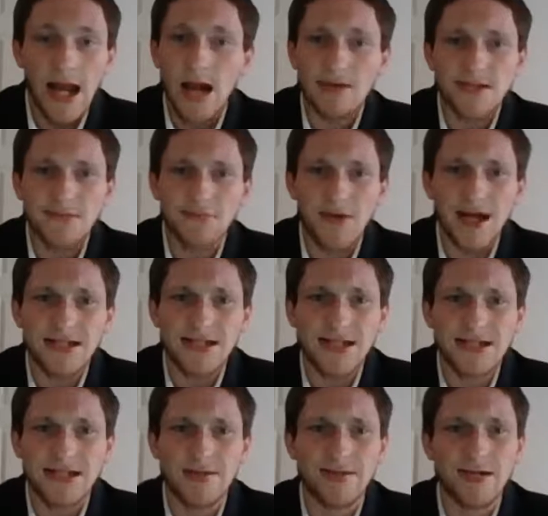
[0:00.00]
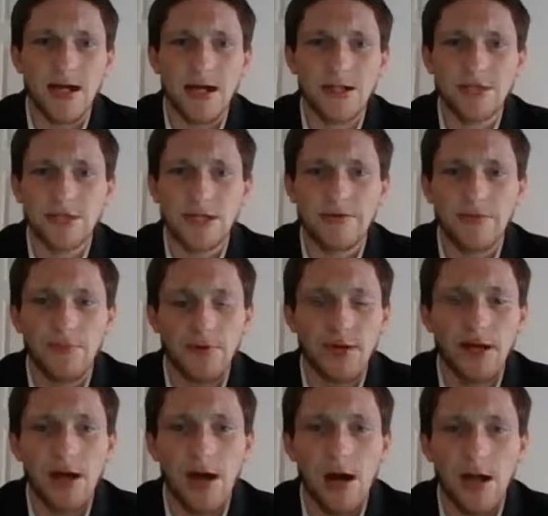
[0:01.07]
And I'm surprised that Sarah Connor never
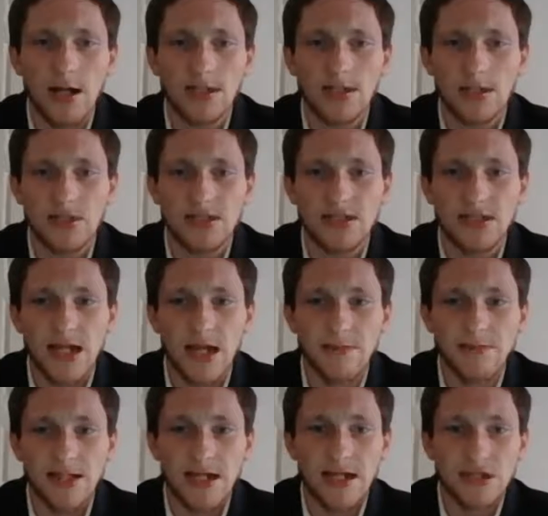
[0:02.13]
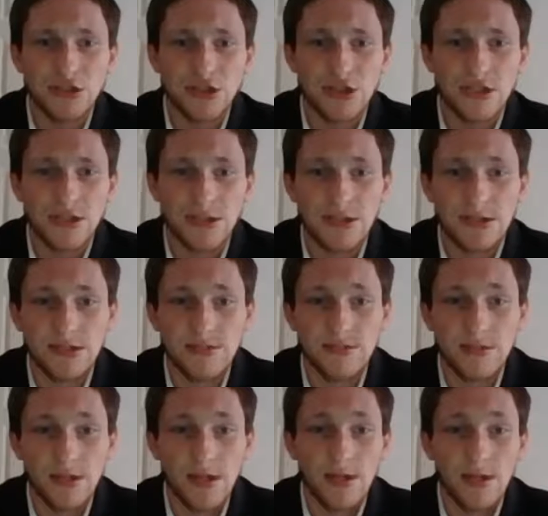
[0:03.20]
put on those tapes that she
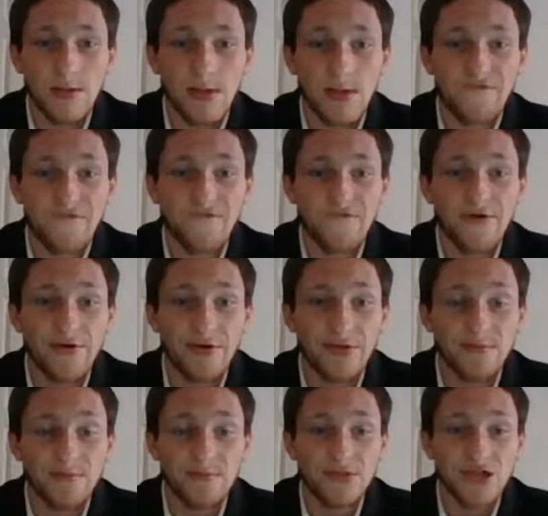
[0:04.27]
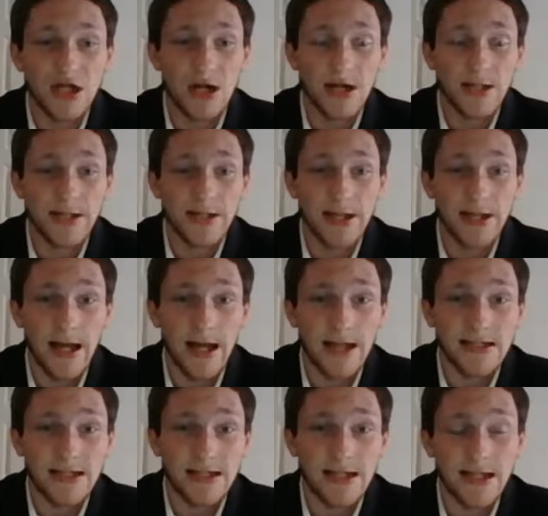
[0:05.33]
left for John
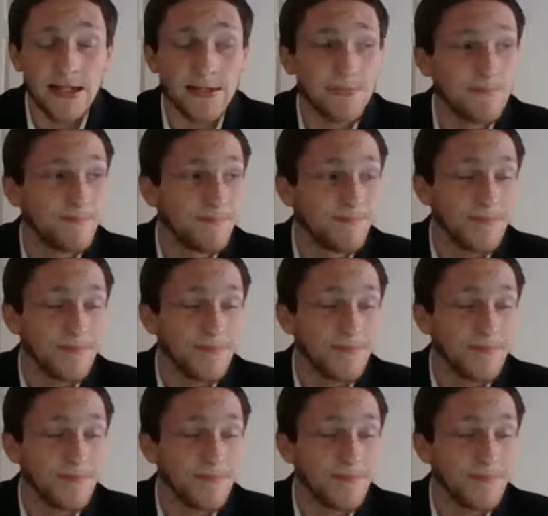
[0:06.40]
as a kid.